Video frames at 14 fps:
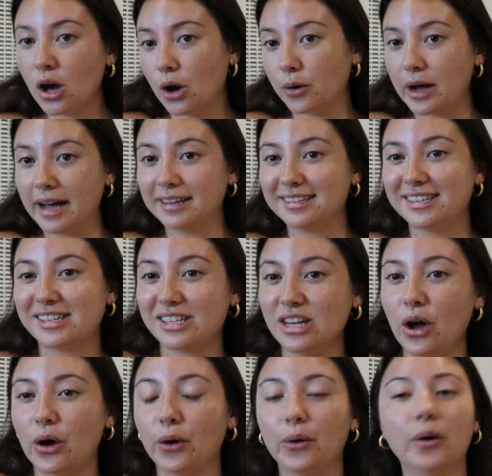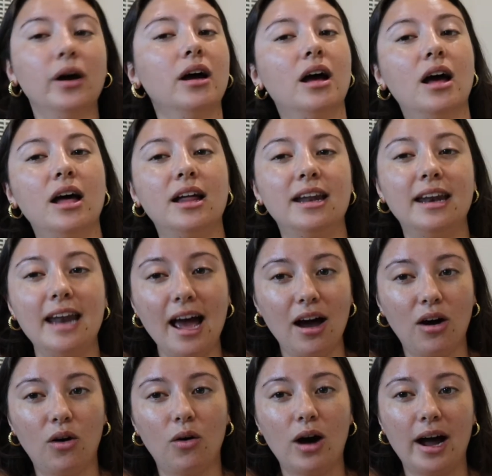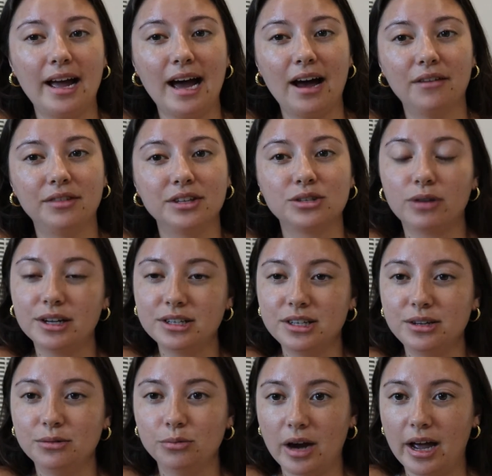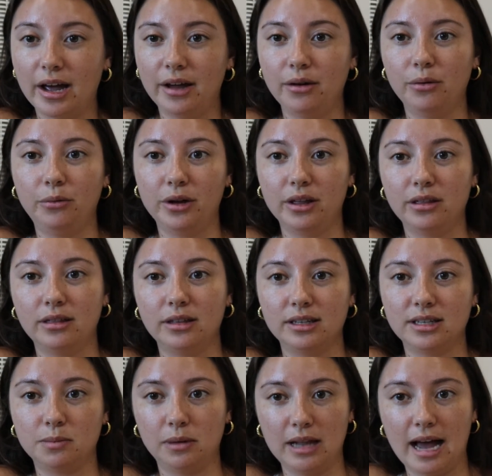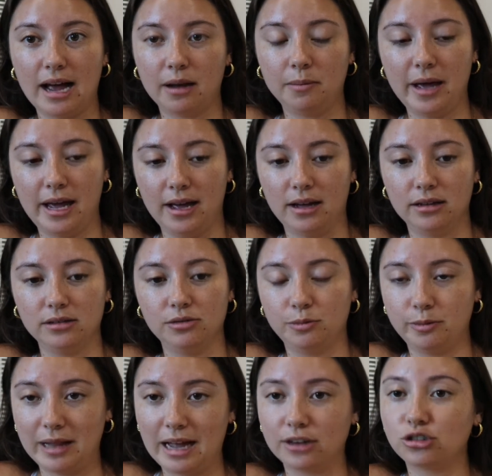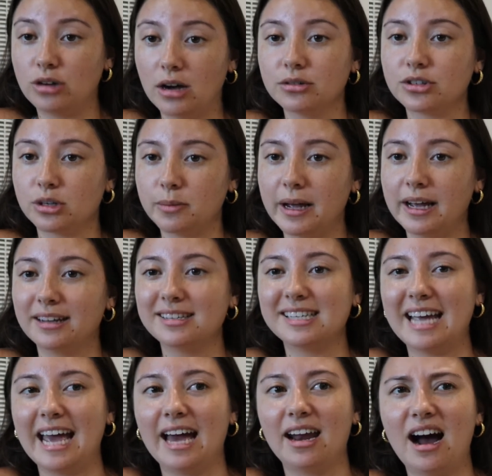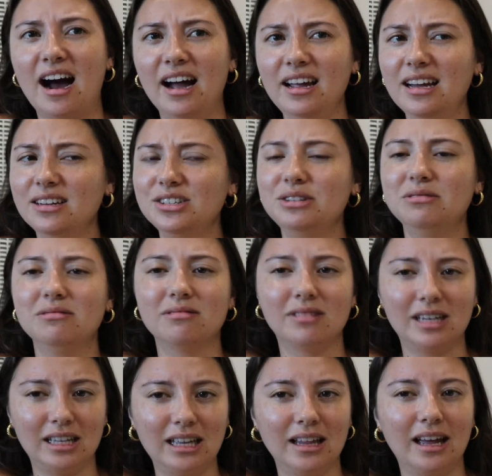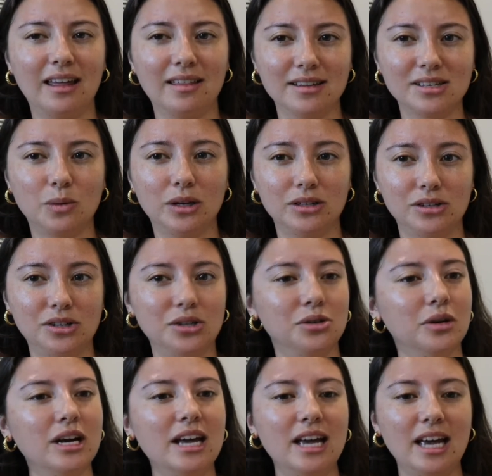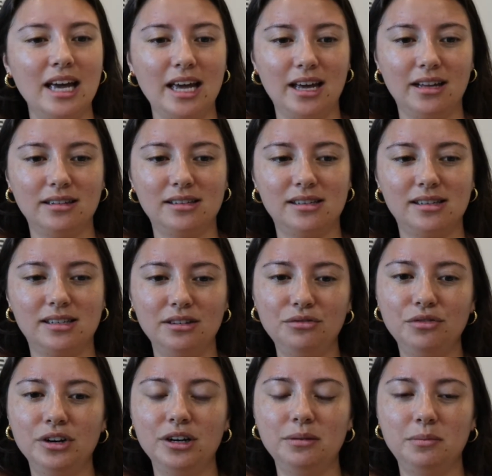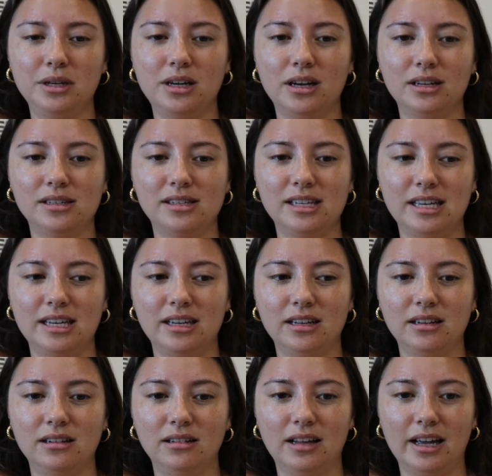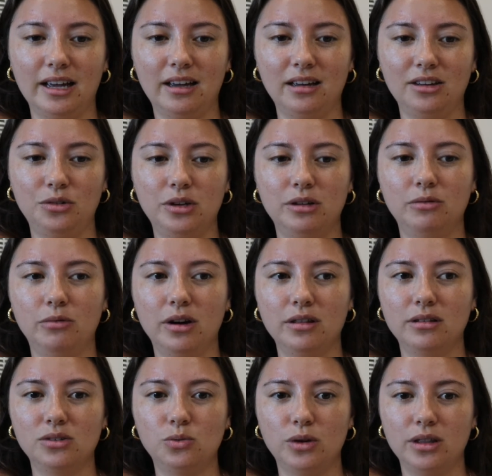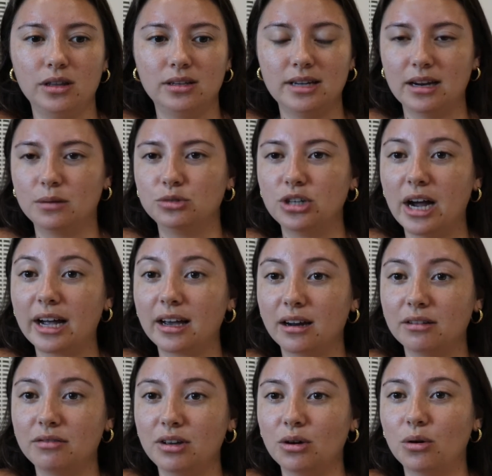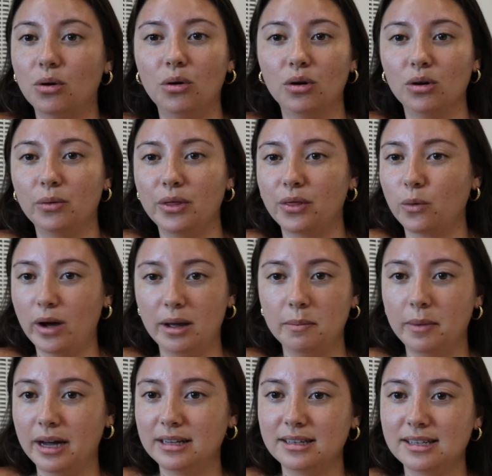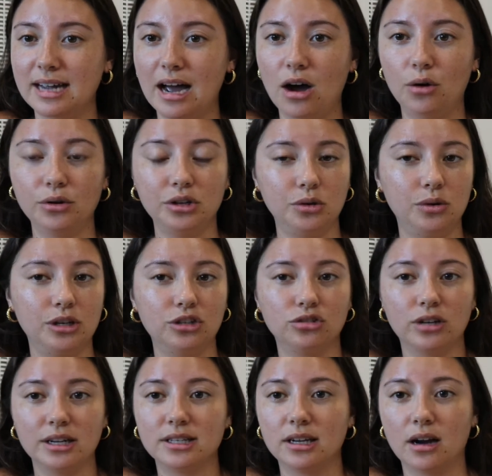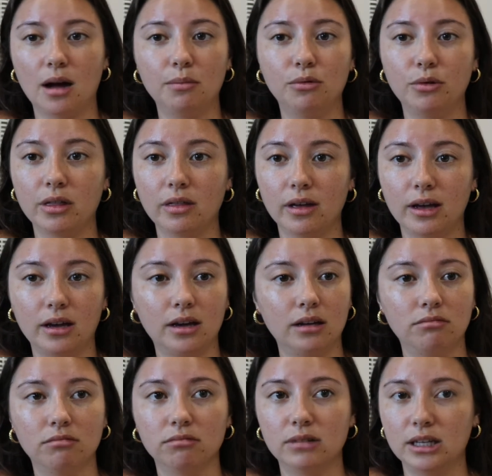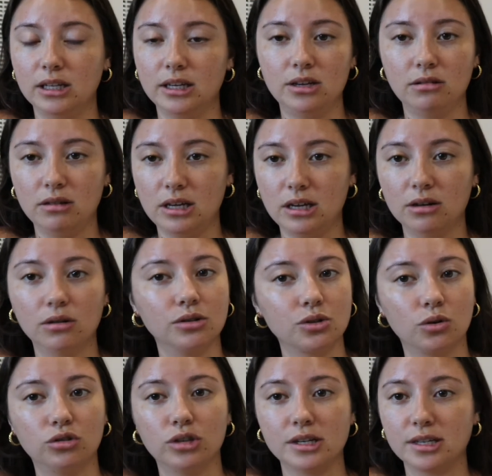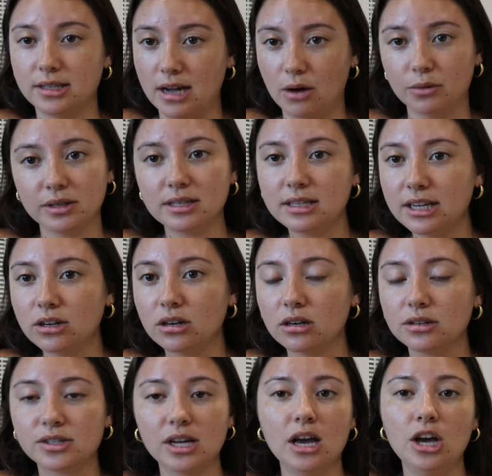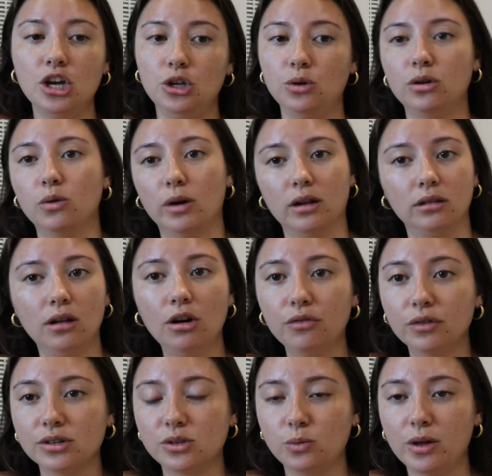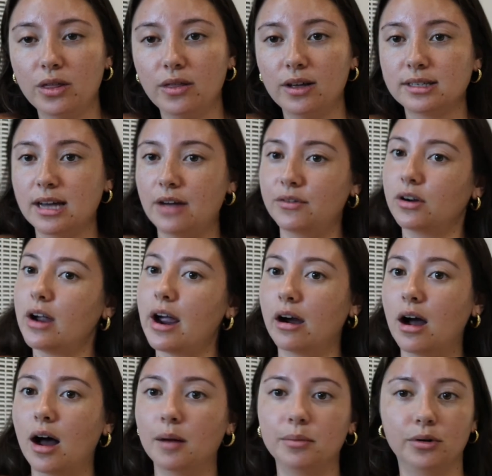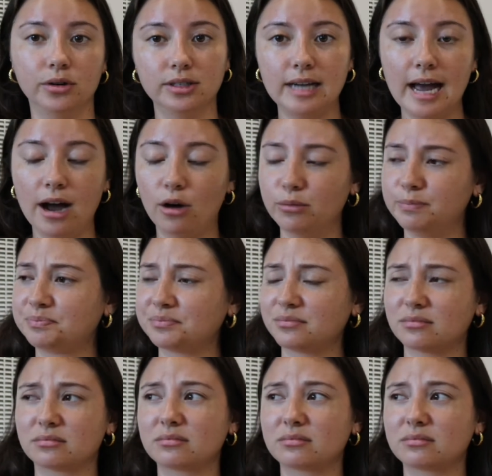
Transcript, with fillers: Okay, so now I have this rusty red with this black pant, black trouser pants, and I actually really like this one too. It's different because it like you can wear this with a denim jacket I feel or with the white button down. You can dress it up with like really cute heels or dress it down with sneakers. You can wear loafers with this, have your hair up or down.